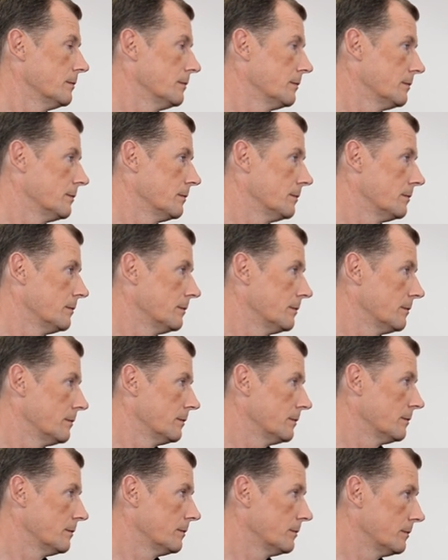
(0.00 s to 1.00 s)

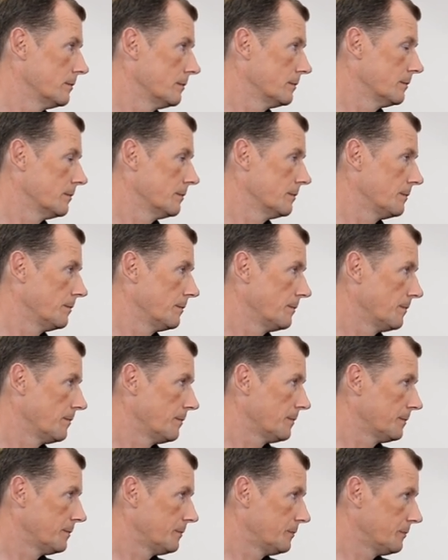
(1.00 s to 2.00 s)

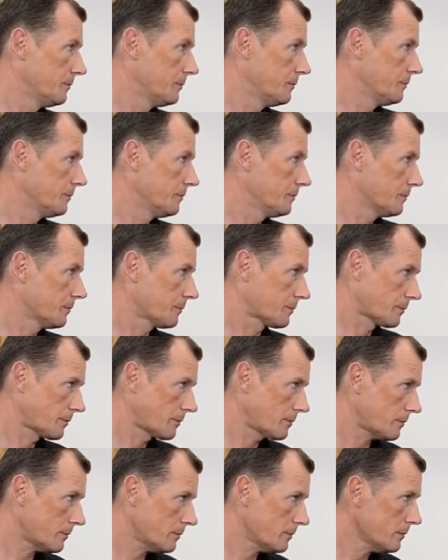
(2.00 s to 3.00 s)

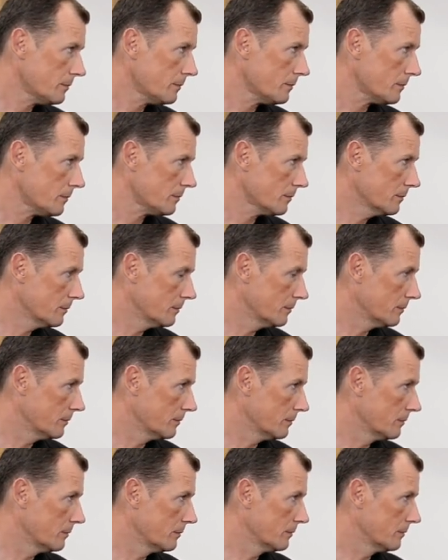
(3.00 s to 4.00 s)

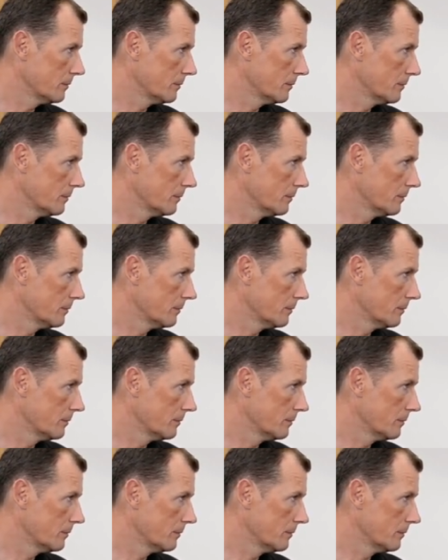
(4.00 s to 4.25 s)
The person shown says nothing.